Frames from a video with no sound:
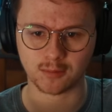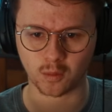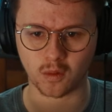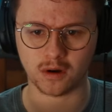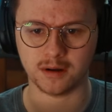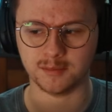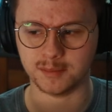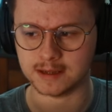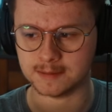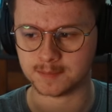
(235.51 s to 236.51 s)
warm
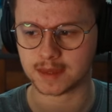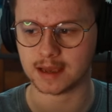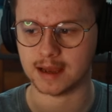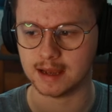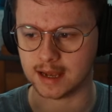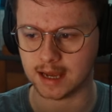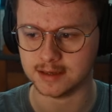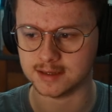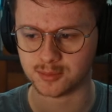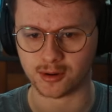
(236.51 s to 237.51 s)

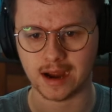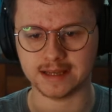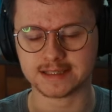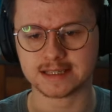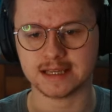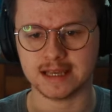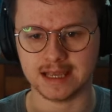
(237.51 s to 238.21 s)
under brass,